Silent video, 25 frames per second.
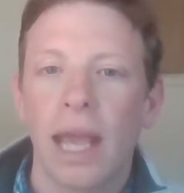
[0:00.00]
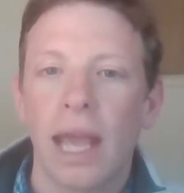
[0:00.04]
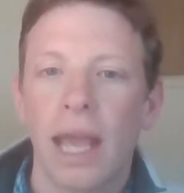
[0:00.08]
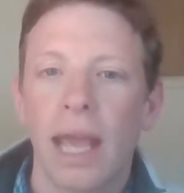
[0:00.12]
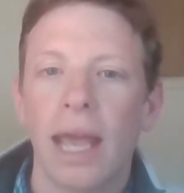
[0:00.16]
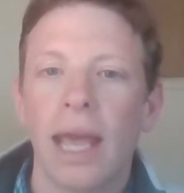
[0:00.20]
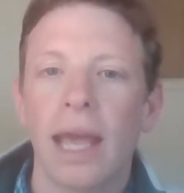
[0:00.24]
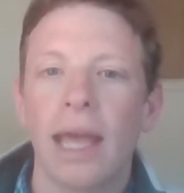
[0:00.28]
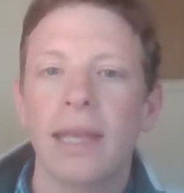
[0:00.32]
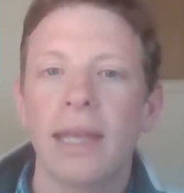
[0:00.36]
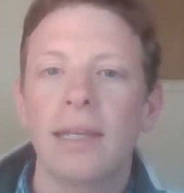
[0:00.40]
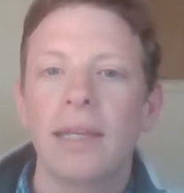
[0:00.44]

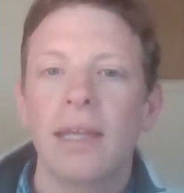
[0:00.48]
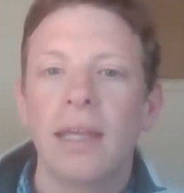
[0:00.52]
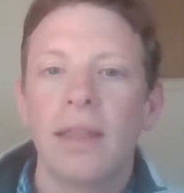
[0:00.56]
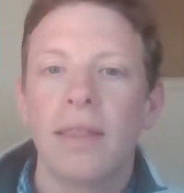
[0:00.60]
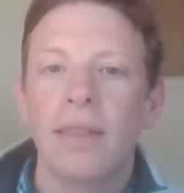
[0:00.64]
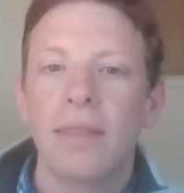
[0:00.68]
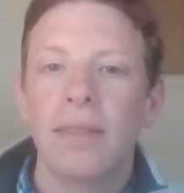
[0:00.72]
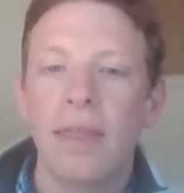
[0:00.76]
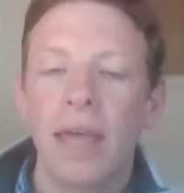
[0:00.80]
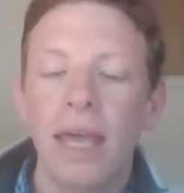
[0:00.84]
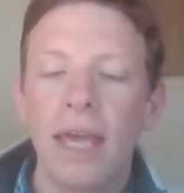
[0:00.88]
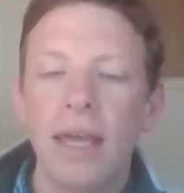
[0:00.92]
And
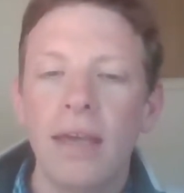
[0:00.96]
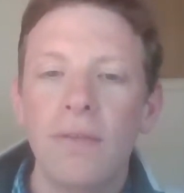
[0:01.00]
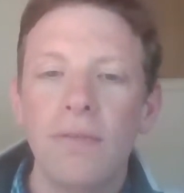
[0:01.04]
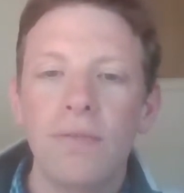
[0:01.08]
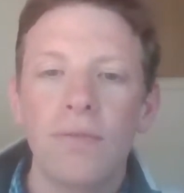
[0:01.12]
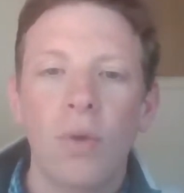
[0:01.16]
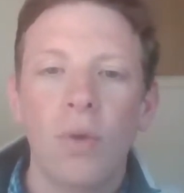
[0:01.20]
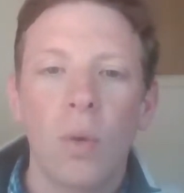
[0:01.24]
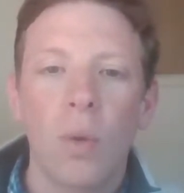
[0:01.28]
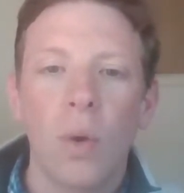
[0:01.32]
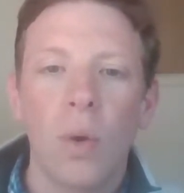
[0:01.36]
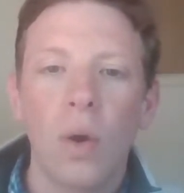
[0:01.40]

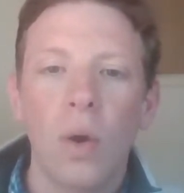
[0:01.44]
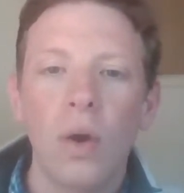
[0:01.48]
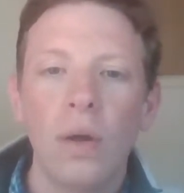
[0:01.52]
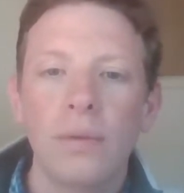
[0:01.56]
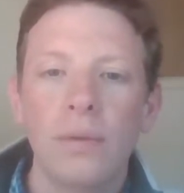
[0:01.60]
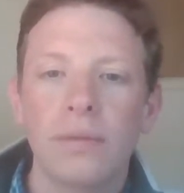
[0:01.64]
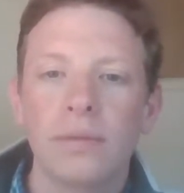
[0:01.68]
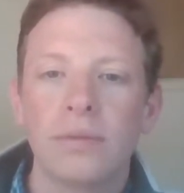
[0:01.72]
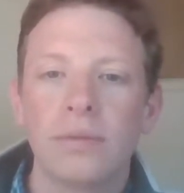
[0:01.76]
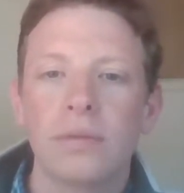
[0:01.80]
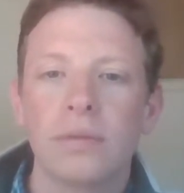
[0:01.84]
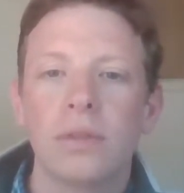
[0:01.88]

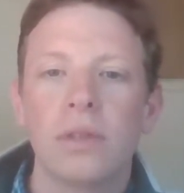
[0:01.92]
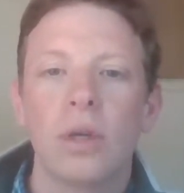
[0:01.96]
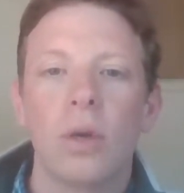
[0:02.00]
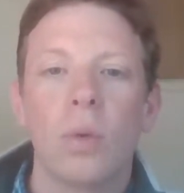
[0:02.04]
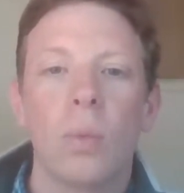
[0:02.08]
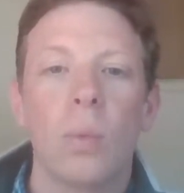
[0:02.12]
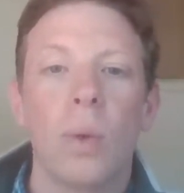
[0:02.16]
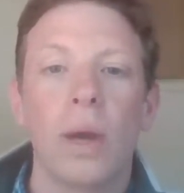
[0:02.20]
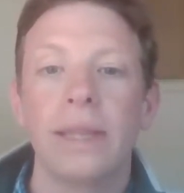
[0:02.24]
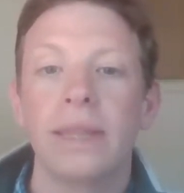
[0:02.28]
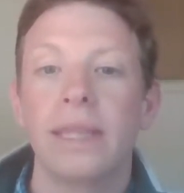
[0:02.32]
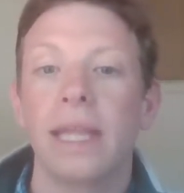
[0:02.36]
therefore,
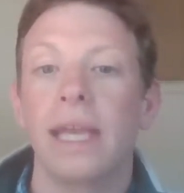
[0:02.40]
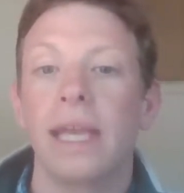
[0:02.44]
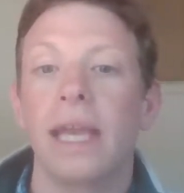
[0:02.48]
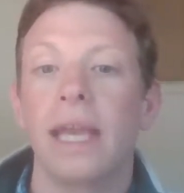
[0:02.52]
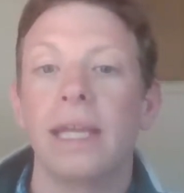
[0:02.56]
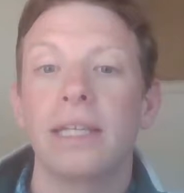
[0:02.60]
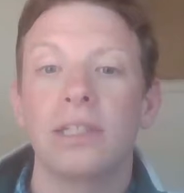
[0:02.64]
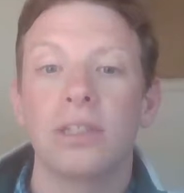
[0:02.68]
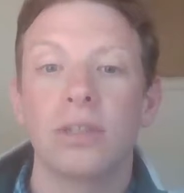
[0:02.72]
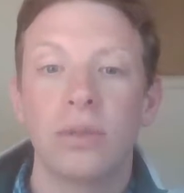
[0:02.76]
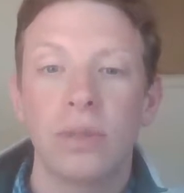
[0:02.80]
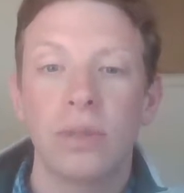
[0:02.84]
when they
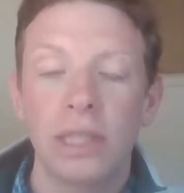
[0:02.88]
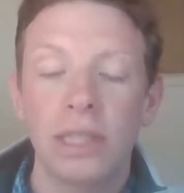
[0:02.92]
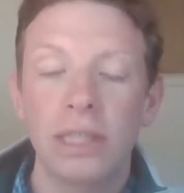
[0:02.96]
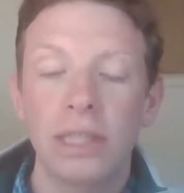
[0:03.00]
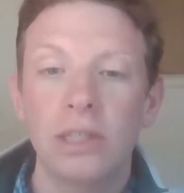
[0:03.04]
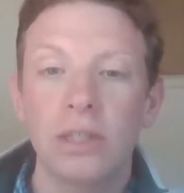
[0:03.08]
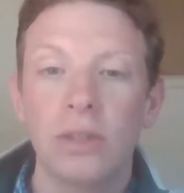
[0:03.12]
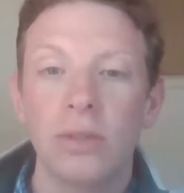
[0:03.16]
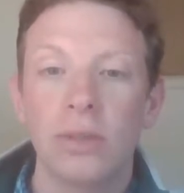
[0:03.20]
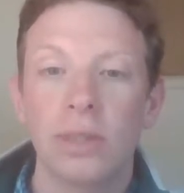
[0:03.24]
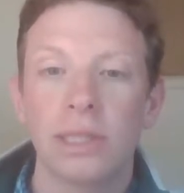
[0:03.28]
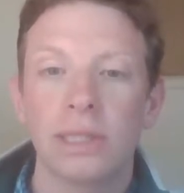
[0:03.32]
enter
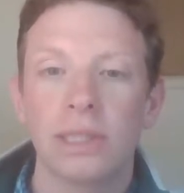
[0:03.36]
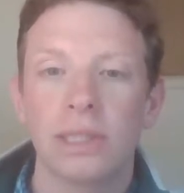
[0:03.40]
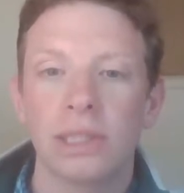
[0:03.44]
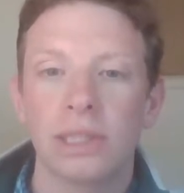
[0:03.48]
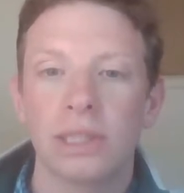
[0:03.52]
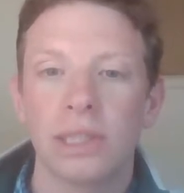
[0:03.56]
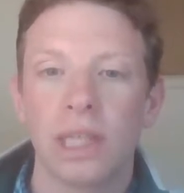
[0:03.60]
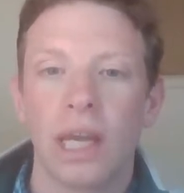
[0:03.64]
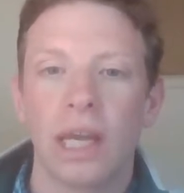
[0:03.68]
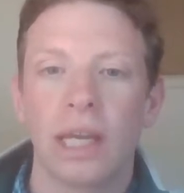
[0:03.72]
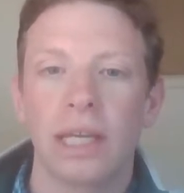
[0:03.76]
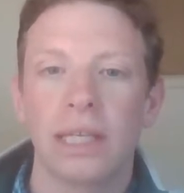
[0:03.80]
into a
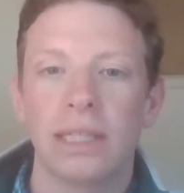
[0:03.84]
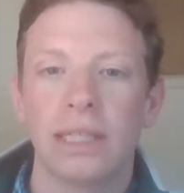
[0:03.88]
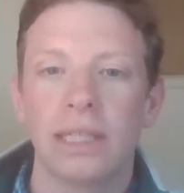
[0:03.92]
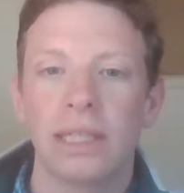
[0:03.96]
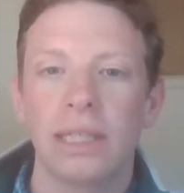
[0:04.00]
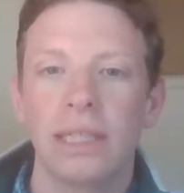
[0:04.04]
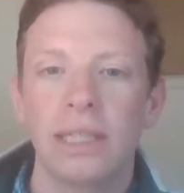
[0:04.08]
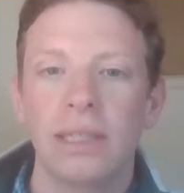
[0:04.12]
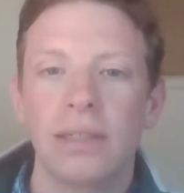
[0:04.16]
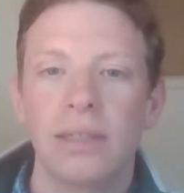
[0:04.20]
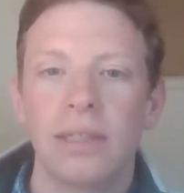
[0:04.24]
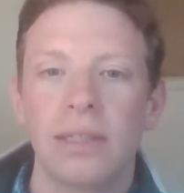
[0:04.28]

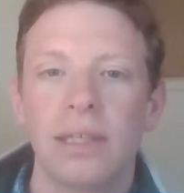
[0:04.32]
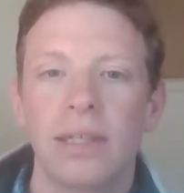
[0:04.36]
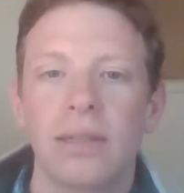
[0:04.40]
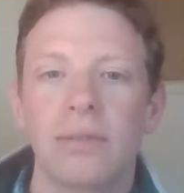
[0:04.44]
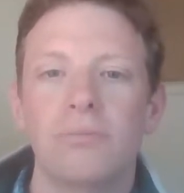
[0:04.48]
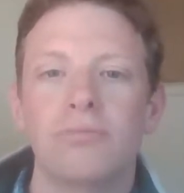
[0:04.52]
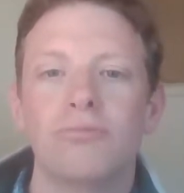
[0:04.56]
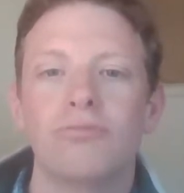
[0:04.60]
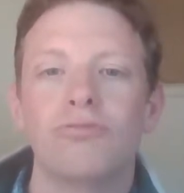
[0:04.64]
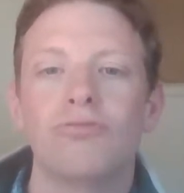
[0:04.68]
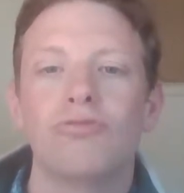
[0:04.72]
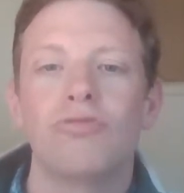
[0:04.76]
society,
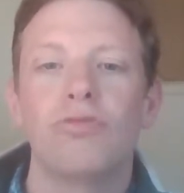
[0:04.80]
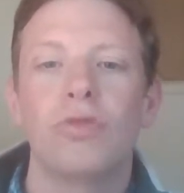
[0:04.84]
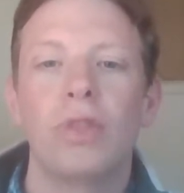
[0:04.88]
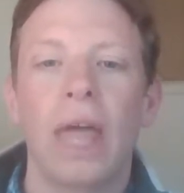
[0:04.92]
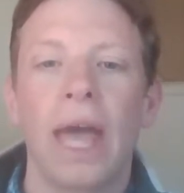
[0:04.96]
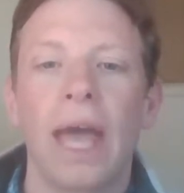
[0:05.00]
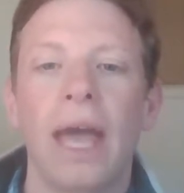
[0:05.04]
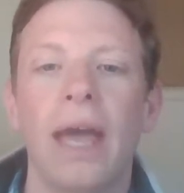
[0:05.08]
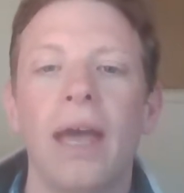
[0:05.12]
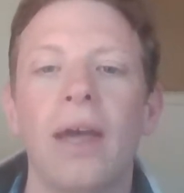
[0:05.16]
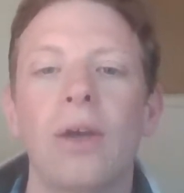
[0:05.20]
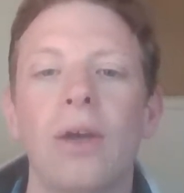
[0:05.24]

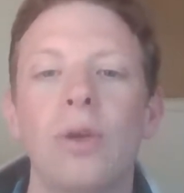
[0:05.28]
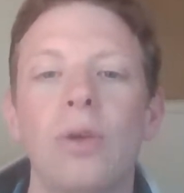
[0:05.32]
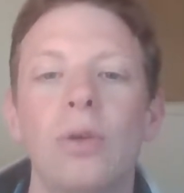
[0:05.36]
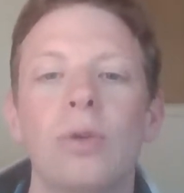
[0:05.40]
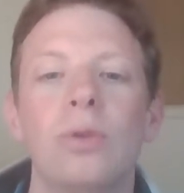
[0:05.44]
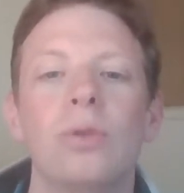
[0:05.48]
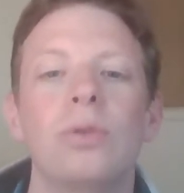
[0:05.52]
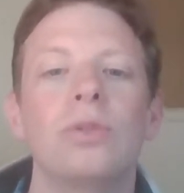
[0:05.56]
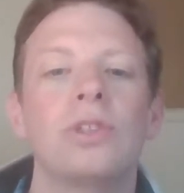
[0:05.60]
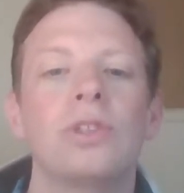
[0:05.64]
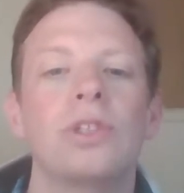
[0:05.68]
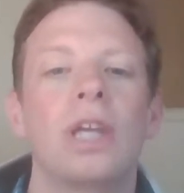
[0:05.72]

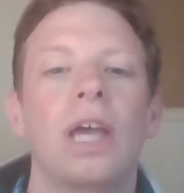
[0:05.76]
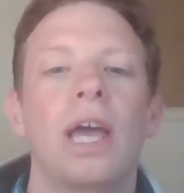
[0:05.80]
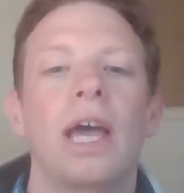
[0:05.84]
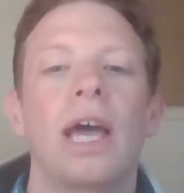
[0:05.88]
there